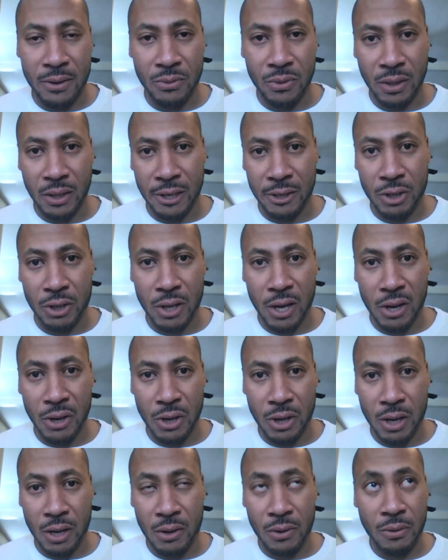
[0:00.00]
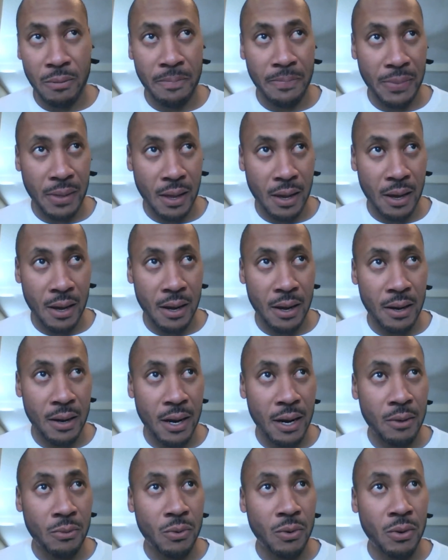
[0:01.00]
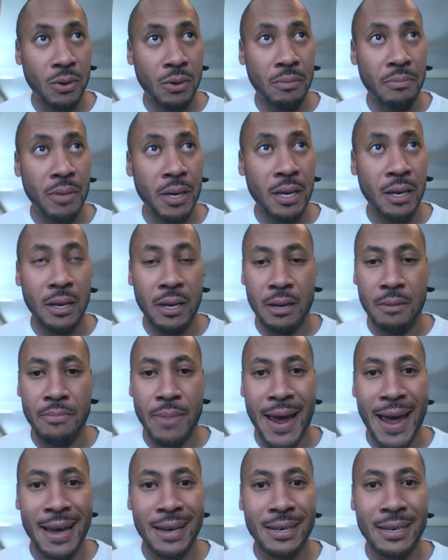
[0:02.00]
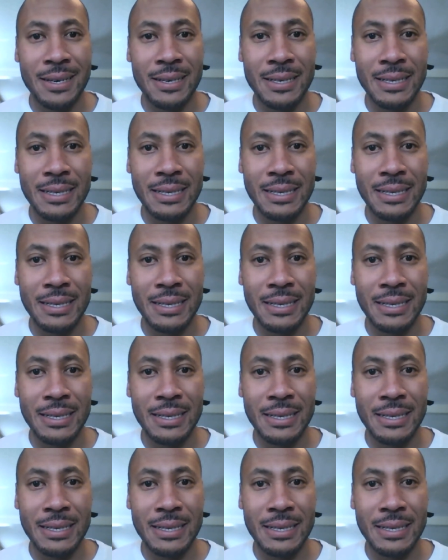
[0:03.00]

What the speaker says: I will let y'all know, and I will be back